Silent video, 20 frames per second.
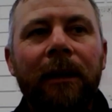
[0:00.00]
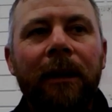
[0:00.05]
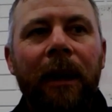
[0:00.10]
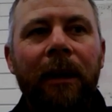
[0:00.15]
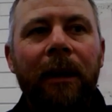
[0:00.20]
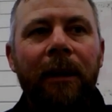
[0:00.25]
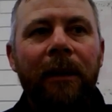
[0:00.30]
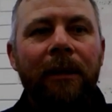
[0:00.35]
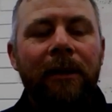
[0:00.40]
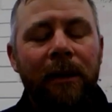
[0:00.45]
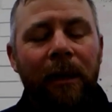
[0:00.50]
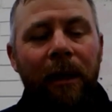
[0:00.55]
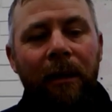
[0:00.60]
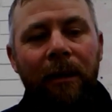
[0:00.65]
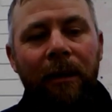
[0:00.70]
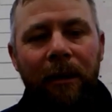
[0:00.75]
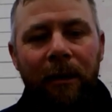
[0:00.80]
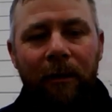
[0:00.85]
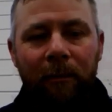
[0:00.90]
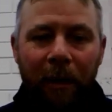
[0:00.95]
And then
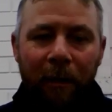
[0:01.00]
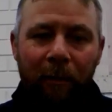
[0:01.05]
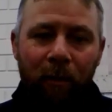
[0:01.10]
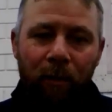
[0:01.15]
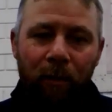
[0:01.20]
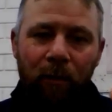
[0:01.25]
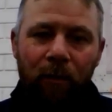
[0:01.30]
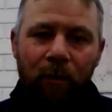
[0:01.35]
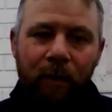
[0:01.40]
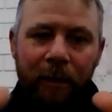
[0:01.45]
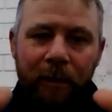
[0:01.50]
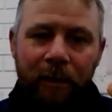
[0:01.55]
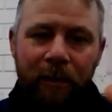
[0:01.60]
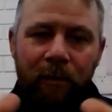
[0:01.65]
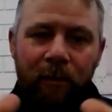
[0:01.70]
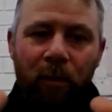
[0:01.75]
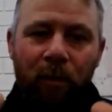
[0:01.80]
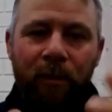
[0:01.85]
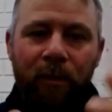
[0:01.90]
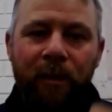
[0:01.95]
slowly the bubble will get
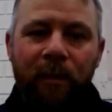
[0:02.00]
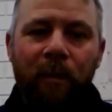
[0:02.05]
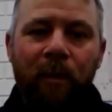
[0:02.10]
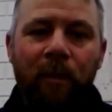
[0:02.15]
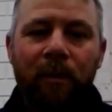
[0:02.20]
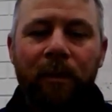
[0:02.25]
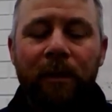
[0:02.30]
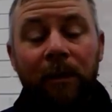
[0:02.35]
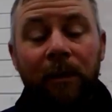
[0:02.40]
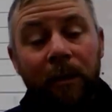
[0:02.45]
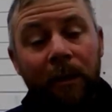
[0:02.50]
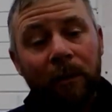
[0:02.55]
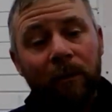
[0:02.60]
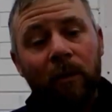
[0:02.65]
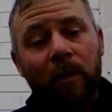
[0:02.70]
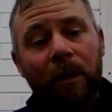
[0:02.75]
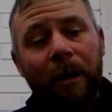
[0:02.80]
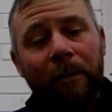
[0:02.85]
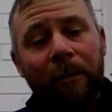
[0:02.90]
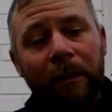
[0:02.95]
smaller and smaller until you can
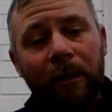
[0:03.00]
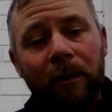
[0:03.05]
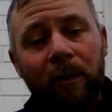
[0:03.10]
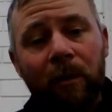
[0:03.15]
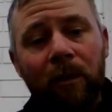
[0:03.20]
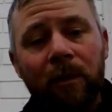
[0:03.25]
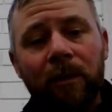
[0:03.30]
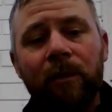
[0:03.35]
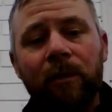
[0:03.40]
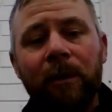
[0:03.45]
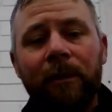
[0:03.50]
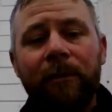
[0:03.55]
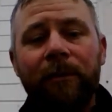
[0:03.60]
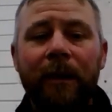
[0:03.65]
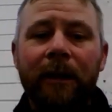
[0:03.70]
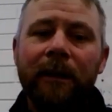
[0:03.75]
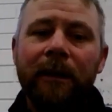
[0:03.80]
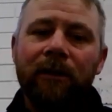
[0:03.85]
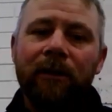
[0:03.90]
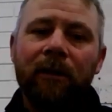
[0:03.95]
walk up to the horse with a
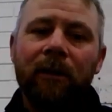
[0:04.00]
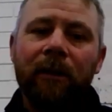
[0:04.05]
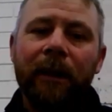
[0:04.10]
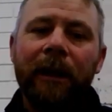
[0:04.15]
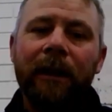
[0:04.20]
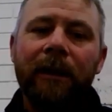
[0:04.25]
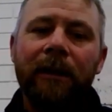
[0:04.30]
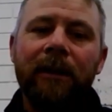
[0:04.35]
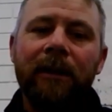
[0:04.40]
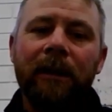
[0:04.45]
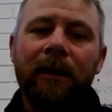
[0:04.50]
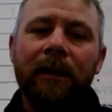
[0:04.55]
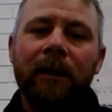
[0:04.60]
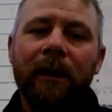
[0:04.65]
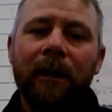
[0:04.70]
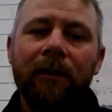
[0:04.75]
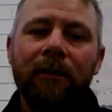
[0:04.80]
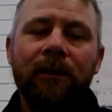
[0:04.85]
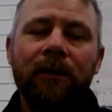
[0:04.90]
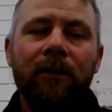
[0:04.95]
fairly strong energy, and
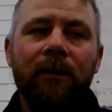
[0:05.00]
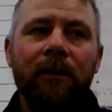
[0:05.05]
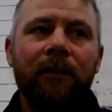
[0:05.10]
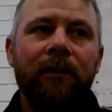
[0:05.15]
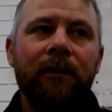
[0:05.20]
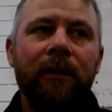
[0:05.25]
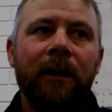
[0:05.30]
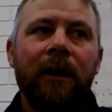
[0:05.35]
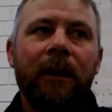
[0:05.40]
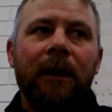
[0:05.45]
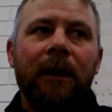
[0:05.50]
they'll sort of